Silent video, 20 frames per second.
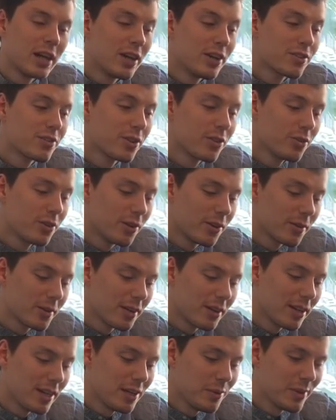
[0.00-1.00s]
So
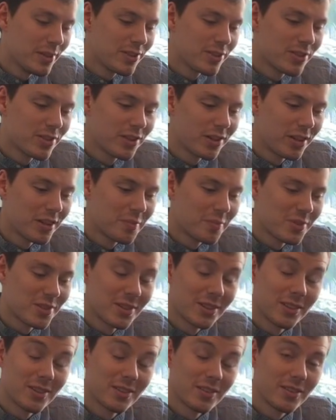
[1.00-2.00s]
he went to
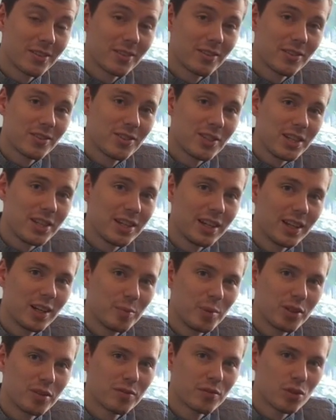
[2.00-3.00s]
Leipzig seeking a
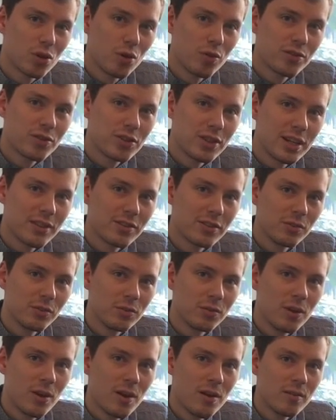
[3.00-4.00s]
bit of continental
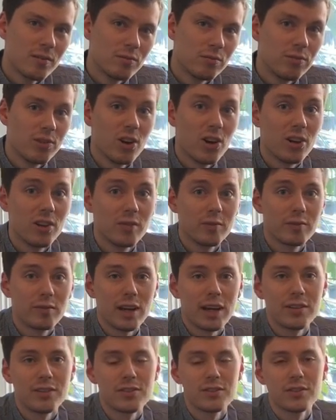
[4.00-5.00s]
verve,
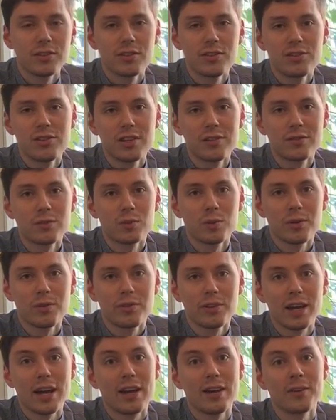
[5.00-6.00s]
and the conservatoire
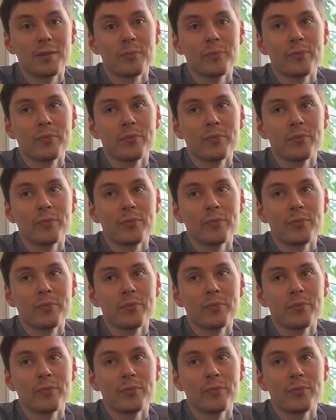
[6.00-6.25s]
there